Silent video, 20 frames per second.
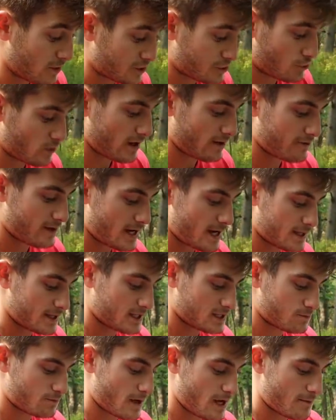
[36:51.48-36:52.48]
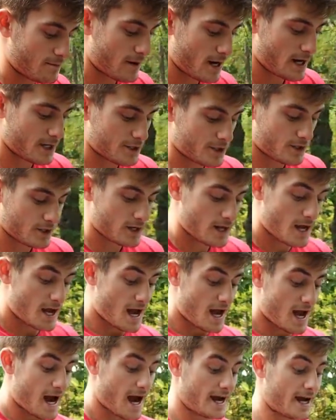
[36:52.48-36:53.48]
much what I've got in this bait binder.
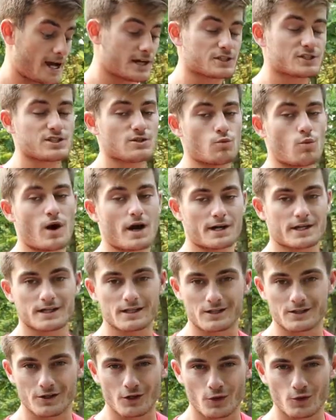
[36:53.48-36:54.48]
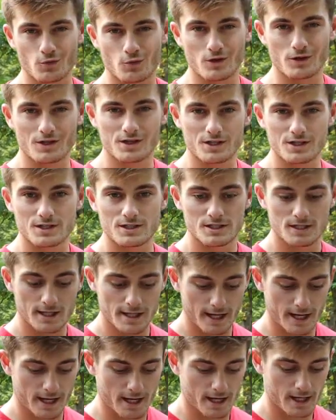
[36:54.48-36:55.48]
I honestly want to get another one of these
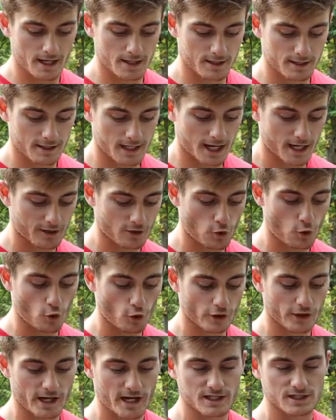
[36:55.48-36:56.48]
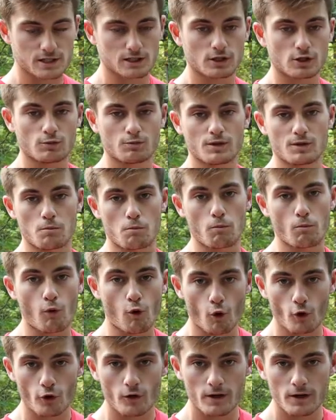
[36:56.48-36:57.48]
and kind of organize a little bit
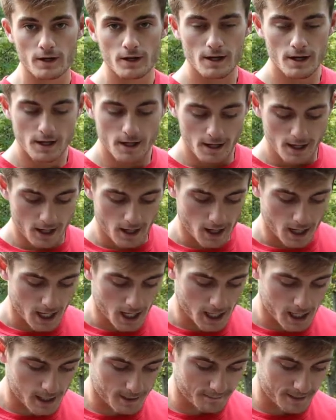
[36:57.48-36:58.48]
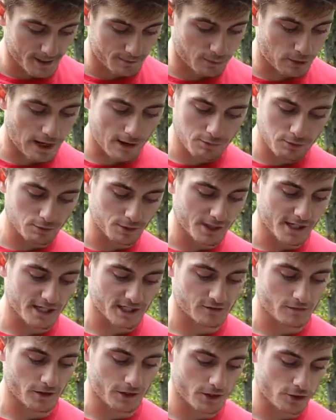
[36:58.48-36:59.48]
more. Um, and probably
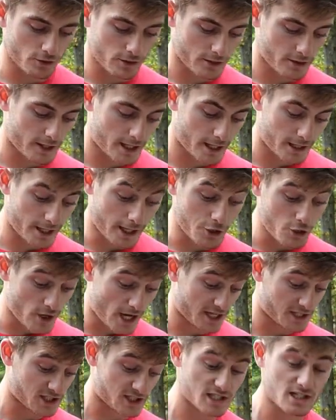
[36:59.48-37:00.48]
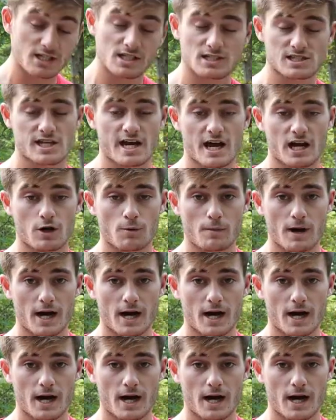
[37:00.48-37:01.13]
next video that, that, you guys see this tackle